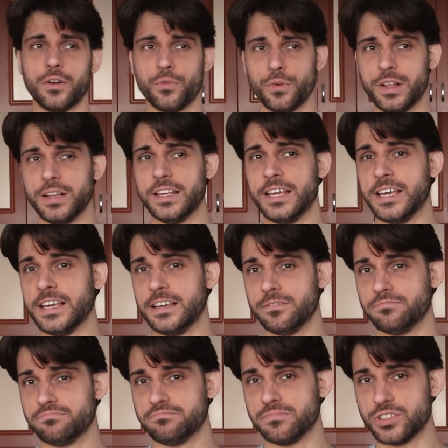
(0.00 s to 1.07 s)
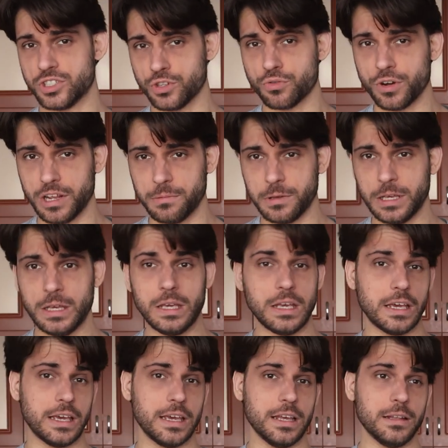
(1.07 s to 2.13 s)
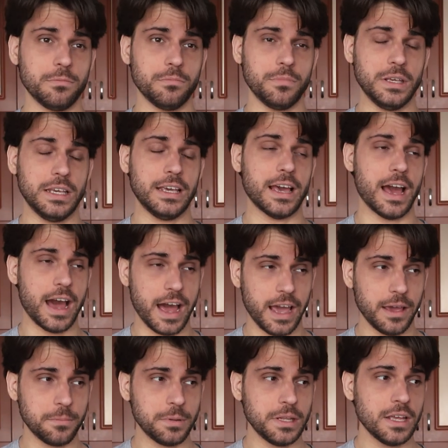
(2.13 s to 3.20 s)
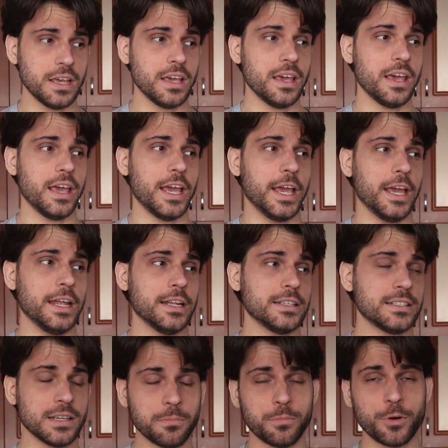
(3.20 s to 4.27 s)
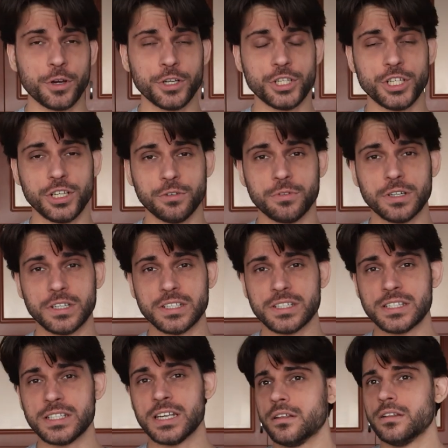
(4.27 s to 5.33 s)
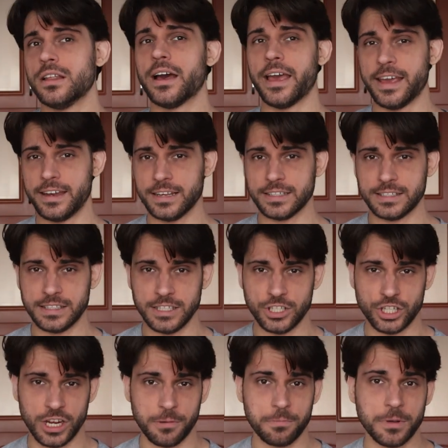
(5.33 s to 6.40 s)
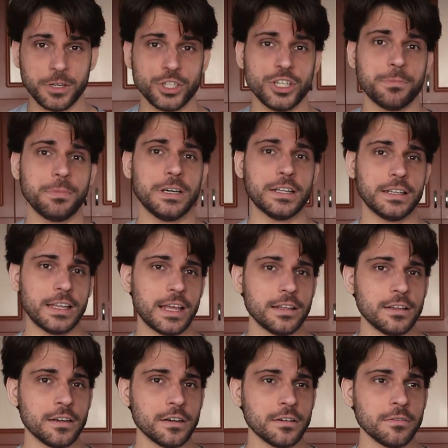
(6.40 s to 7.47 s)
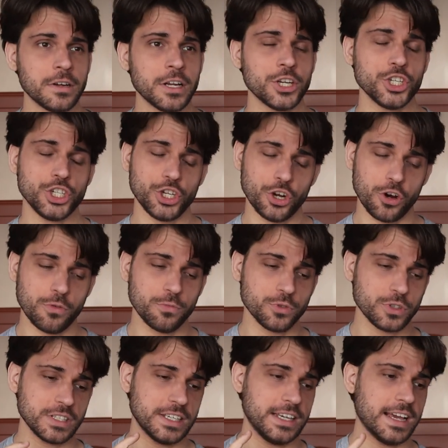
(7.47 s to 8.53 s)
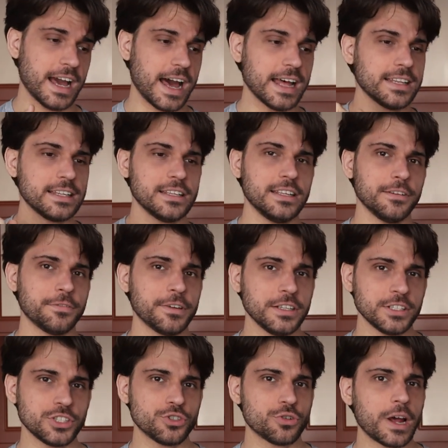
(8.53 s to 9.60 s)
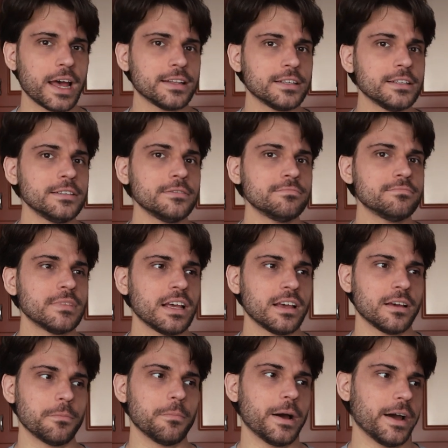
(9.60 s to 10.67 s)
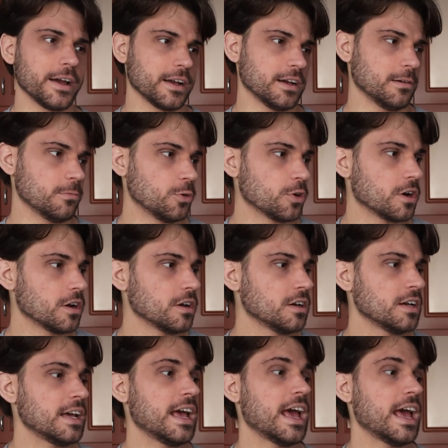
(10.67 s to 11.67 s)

really screaming and being hyped. And at some point, she was the NXT Championship contender. She almost got Tiffany Stratton by kimura